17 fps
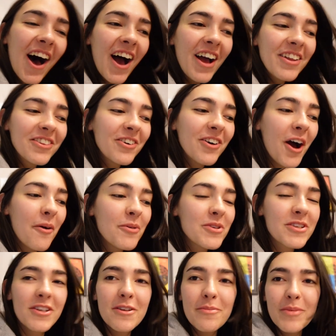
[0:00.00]
I thought I
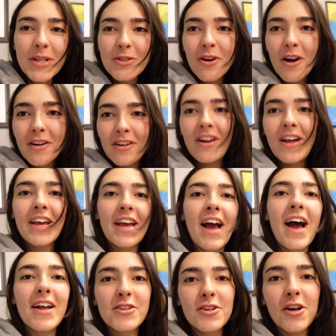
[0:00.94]
was going to be trying to like
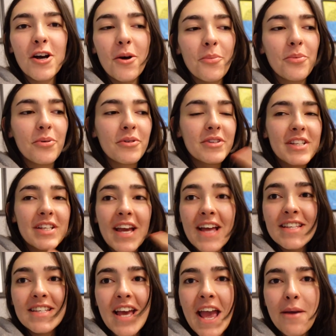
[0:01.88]
catch up to
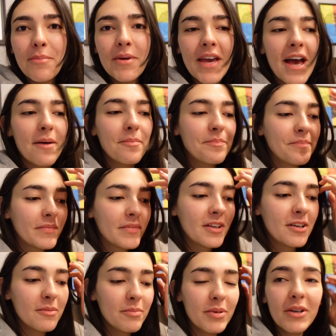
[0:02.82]
get to 8 p.m.
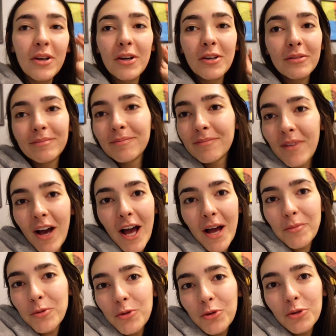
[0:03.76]
But no,
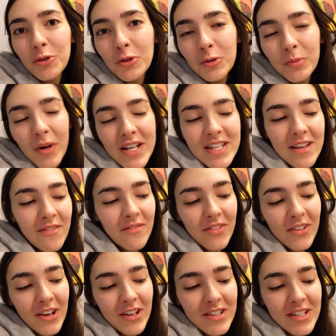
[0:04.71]
I'm all cool by
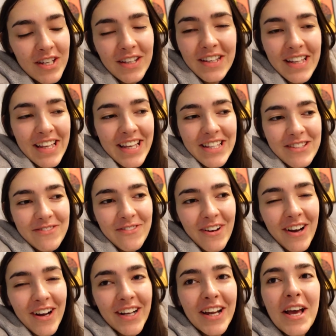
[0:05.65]
7.30. It's
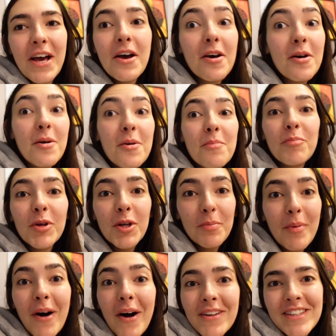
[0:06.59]
fine. But the
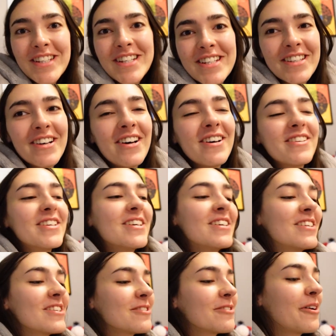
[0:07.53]
party
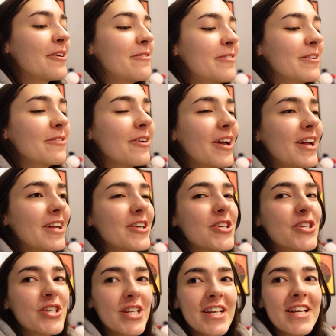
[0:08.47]
started, so I feel like
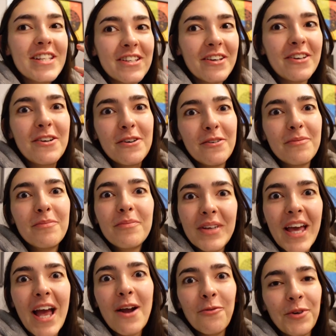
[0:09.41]
shit is going to
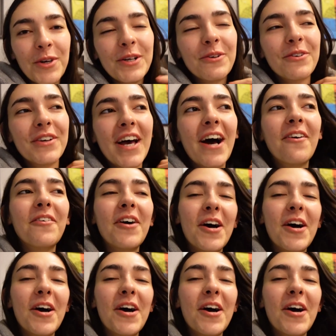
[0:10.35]
get real now.